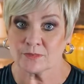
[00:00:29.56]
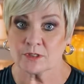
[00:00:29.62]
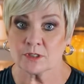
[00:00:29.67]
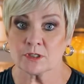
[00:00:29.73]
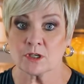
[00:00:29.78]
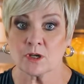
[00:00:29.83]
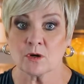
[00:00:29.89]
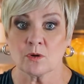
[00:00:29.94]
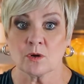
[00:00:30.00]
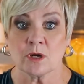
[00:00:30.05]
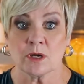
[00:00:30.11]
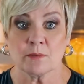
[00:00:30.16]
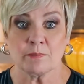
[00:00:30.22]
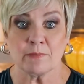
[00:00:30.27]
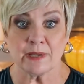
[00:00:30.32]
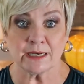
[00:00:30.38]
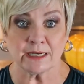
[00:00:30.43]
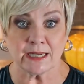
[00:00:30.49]
So
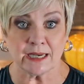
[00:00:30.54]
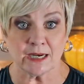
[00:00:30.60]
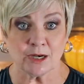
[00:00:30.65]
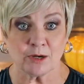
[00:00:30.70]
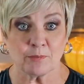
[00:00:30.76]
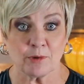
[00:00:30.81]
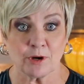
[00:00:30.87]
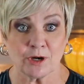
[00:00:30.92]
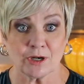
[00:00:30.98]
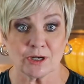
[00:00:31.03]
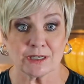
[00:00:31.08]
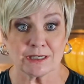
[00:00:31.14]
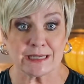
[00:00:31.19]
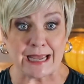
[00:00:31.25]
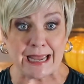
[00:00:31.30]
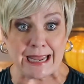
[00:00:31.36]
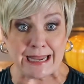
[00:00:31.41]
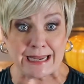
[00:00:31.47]
Medicare Part
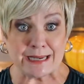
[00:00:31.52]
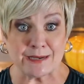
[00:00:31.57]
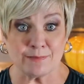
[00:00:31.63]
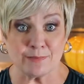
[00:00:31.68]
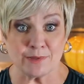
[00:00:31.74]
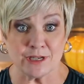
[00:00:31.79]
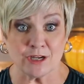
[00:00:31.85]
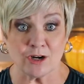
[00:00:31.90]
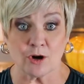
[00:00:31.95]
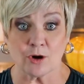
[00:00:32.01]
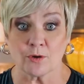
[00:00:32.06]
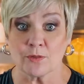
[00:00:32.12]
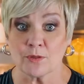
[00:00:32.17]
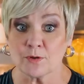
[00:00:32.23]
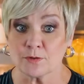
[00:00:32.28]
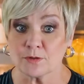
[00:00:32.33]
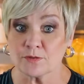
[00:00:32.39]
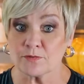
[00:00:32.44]
A and B are
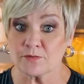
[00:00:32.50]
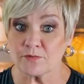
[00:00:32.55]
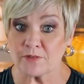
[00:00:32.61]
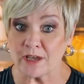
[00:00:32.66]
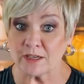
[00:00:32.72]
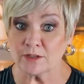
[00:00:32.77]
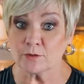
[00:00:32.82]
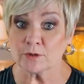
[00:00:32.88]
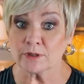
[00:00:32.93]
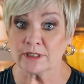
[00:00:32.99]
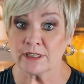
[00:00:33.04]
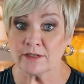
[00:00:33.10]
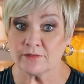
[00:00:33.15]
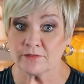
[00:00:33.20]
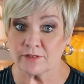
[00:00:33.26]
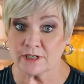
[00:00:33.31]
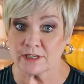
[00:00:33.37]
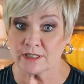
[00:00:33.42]
those federally
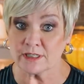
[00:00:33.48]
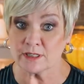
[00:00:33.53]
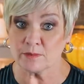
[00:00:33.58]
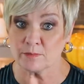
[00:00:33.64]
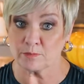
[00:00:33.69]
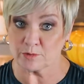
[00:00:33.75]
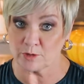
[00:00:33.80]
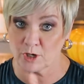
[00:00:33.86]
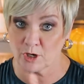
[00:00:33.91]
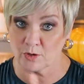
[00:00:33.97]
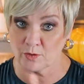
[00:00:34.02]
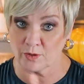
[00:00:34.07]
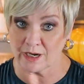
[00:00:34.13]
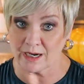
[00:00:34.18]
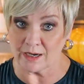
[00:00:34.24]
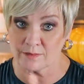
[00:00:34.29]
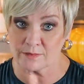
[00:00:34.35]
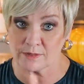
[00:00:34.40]
funded
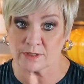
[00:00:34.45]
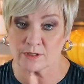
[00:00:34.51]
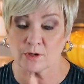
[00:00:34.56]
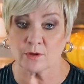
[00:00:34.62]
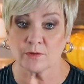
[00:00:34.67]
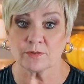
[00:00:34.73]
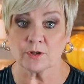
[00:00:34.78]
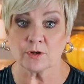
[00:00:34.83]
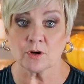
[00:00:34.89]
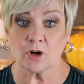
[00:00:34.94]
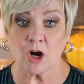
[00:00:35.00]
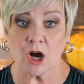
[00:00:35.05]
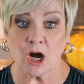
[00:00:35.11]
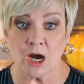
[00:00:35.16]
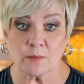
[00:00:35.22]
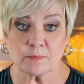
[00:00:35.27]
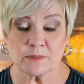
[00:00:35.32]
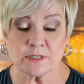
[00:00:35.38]
programs. So if you're
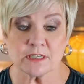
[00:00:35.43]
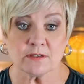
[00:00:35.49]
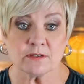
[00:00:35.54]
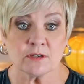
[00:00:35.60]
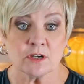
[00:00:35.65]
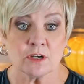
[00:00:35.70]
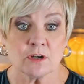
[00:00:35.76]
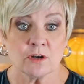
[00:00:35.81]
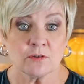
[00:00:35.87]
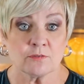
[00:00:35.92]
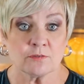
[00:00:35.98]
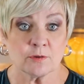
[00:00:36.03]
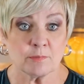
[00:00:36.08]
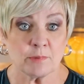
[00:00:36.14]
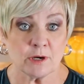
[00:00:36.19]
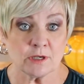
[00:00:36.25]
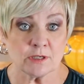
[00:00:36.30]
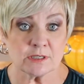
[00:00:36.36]
opting for
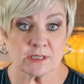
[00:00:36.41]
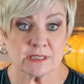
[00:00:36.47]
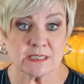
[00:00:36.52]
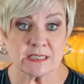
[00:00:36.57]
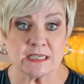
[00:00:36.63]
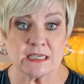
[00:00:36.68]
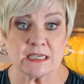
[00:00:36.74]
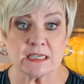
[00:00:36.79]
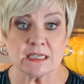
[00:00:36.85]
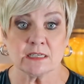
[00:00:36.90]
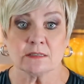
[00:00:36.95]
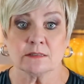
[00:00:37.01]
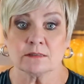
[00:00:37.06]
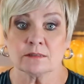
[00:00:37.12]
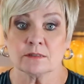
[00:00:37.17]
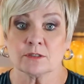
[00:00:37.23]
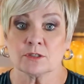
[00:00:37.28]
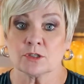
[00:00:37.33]
Part C,
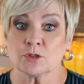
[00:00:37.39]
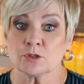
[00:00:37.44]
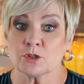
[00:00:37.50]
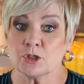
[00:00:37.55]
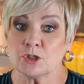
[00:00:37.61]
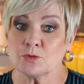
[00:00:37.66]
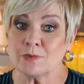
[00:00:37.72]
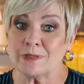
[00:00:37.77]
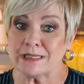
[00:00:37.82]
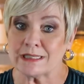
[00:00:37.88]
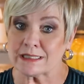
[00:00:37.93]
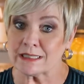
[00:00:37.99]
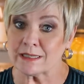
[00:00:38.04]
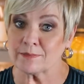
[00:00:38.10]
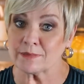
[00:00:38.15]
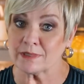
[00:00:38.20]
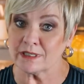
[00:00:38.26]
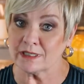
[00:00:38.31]
you're doing
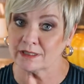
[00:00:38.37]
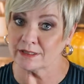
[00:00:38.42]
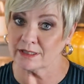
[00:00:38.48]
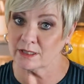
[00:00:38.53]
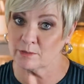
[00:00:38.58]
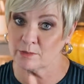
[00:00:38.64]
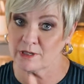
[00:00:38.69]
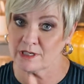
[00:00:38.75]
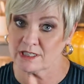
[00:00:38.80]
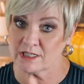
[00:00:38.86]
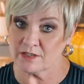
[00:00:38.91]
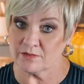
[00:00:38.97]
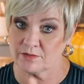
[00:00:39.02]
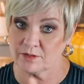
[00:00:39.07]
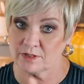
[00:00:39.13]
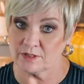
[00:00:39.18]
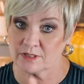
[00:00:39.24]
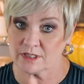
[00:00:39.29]
something a little bit
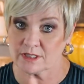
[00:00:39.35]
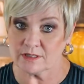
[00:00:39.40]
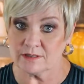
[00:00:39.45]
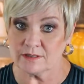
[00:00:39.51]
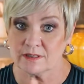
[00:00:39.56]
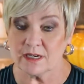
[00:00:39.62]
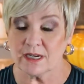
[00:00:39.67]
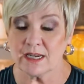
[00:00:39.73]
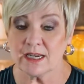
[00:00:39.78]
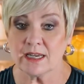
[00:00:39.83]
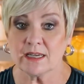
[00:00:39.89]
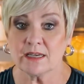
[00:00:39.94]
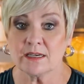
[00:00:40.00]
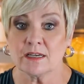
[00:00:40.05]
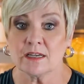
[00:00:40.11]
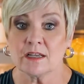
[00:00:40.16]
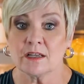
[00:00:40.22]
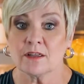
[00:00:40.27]
different.
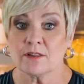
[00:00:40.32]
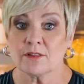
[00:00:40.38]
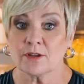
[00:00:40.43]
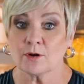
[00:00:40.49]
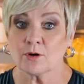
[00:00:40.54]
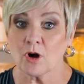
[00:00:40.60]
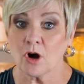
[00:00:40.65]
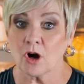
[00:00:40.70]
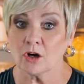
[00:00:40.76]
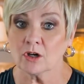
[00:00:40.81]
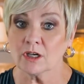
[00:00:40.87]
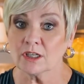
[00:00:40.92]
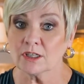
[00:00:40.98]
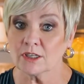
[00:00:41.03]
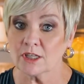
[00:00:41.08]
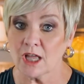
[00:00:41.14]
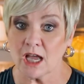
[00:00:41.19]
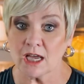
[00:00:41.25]
And there are a
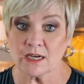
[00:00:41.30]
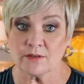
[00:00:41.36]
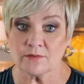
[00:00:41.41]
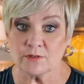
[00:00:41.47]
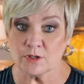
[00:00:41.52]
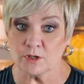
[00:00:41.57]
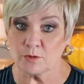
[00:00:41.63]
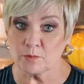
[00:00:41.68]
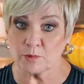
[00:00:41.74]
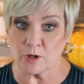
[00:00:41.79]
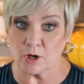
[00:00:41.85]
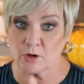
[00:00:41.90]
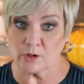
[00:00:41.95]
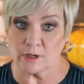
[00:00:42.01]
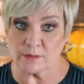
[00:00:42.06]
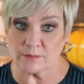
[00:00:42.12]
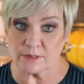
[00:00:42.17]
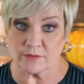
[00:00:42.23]
lot of new
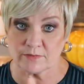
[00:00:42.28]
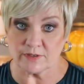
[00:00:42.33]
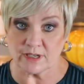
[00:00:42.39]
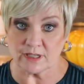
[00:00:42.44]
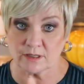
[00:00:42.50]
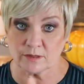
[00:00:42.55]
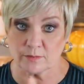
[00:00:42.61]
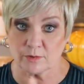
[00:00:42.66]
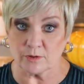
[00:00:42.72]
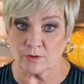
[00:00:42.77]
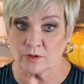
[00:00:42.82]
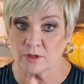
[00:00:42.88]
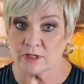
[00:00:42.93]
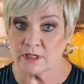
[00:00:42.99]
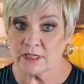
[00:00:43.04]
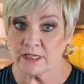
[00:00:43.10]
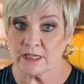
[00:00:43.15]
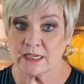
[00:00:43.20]
programs available.
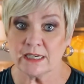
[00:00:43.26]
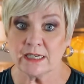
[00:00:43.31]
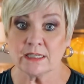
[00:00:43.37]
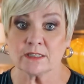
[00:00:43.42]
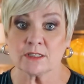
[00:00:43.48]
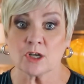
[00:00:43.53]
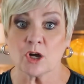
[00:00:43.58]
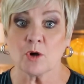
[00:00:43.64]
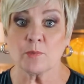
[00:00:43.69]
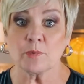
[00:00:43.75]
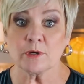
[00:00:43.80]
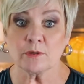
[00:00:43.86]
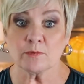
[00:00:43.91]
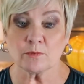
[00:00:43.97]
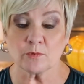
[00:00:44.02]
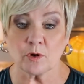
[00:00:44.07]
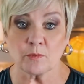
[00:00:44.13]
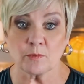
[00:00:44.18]
It's open
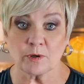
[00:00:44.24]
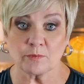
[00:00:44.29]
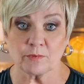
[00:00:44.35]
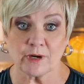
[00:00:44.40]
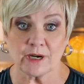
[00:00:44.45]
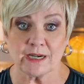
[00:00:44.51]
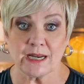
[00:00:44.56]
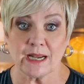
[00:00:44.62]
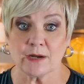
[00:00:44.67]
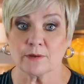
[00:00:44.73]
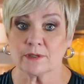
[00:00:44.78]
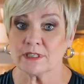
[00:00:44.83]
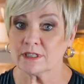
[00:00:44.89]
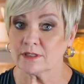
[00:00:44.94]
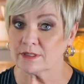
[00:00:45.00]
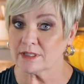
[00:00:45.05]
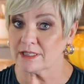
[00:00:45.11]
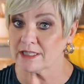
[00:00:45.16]
enrollment right now
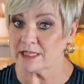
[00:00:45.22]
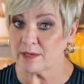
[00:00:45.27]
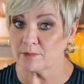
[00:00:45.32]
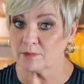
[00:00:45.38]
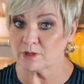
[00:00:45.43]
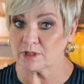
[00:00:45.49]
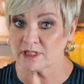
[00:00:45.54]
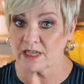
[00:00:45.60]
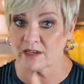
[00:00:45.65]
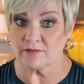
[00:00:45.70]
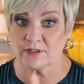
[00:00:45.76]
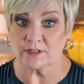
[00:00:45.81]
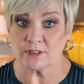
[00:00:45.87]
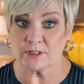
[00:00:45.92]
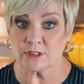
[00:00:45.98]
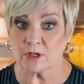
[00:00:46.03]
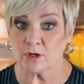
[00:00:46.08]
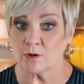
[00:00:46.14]
until December
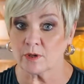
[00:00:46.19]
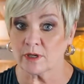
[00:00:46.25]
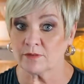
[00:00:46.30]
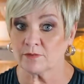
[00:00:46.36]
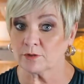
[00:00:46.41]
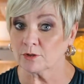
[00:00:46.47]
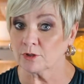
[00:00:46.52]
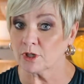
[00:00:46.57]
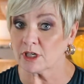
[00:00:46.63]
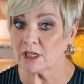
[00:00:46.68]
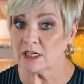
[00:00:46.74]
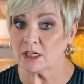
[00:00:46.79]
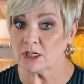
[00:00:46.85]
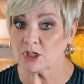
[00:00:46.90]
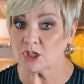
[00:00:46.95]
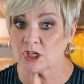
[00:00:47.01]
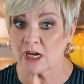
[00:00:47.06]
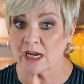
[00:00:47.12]
seventh. So if you're looking
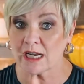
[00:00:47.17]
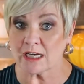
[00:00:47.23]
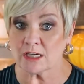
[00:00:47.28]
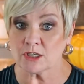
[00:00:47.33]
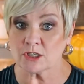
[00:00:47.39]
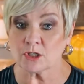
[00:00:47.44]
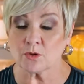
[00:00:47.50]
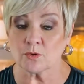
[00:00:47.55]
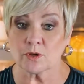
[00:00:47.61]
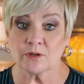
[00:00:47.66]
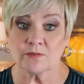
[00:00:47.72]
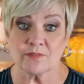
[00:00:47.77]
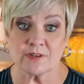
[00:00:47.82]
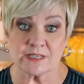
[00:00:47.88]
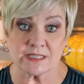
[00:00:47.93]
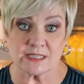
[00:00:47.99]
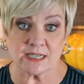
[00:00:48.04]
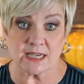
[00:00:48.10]
to change or
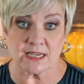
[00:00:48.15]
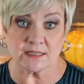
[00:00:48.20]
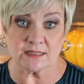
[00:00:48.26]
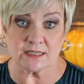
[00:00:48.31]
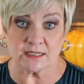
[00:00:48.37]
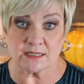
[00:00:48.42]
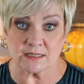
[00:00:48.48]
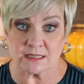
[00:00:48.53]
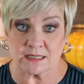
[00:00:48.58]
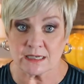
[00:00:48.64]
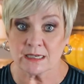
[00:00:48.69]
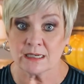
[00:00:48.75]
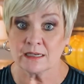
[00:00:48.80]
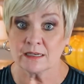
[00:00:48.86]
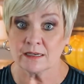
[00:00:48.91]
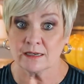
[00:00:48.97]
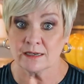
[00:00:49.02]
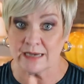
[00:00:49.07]
investigate this,
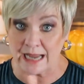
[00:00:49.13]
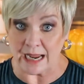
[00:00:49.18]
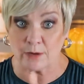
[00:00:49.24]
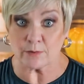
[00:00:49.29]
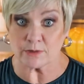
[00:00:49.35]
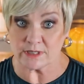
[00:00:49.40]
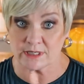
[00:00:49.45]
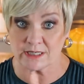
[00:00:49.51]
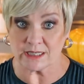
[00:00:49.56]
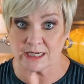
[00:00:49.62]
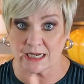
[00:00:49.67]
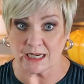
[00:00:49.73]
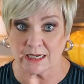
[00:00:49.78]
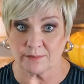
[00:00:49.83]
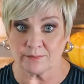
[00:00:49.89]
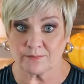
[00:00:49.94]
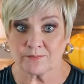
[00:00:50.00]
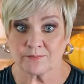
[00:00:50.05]
now is the
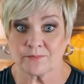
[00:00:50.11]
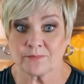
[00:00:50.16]
time.